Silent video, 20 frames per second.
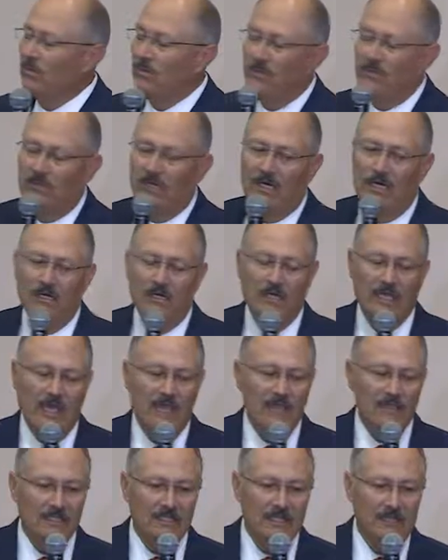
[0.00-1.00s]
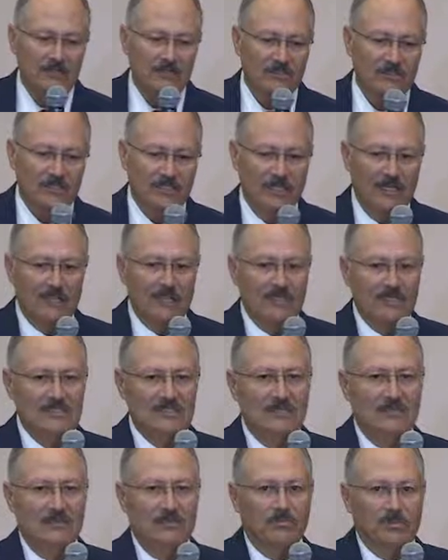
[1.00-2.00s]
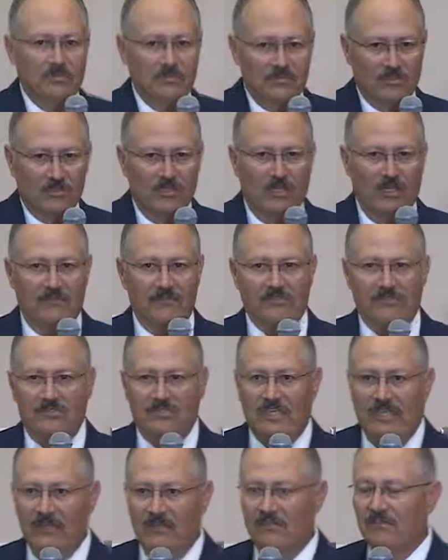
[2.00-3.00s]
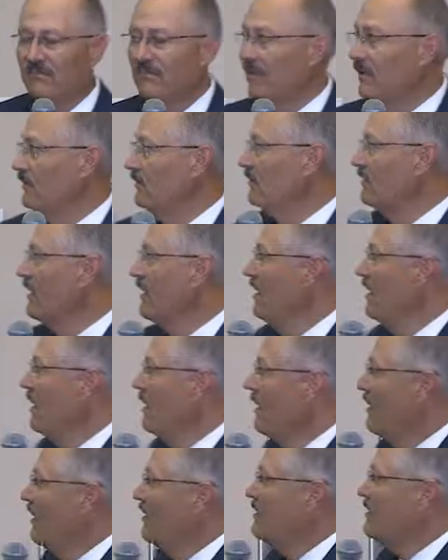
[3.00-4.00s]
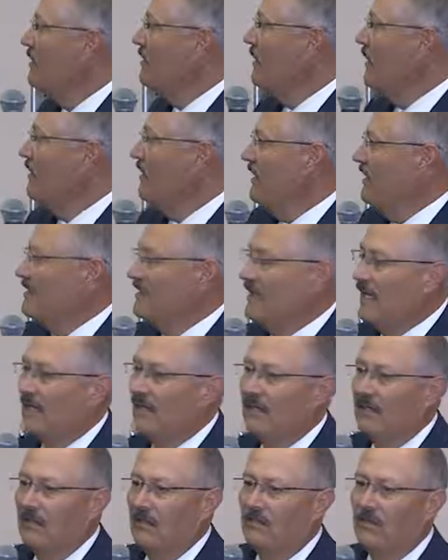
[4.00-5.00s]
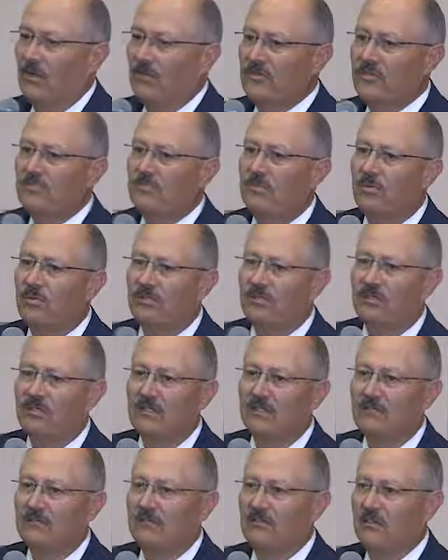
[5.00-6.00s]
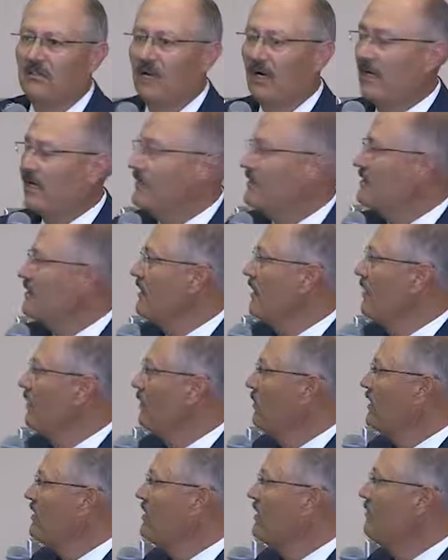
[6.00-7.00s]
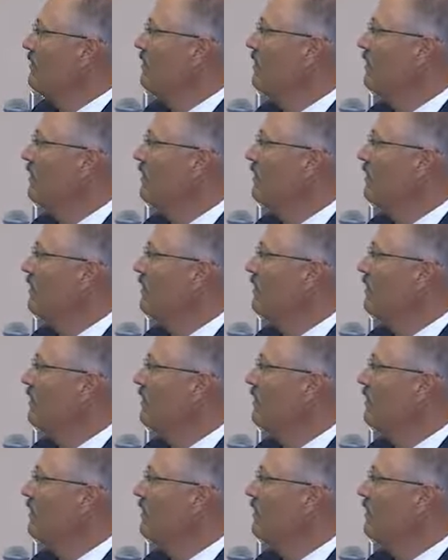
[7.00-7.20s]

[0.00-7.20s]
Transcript: we're handing out to the deputies and the patrol officers out in the field. Some of the things that are the most important to us are what's in